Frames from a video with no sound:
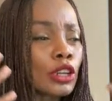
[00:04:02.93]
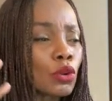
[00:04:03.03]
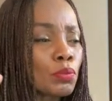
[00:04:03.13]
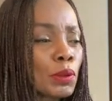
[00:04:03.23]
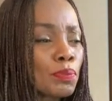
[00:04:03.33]
they
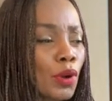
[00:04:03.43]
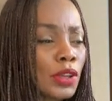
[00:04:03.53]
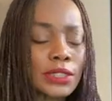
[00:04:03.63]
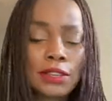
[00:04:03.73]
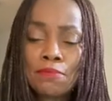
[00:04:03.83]
could be
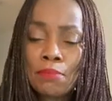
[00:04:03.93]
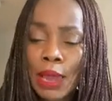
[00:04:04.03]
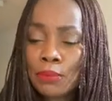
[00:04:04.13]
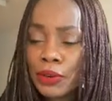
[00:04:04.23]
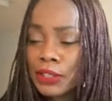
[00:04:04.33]
positive
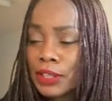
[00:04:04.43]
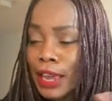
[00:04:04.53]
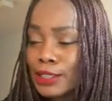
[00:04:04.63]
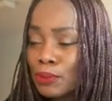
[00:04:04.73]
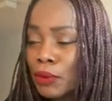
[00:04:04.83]
memories,
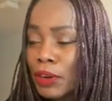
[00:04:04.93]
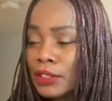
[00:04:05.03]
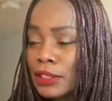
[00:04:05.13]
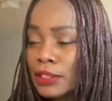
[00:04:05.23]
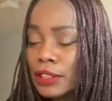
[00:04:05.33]

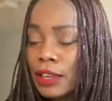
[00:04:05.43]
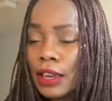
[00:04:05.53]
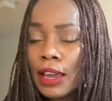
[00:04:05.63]
experiences.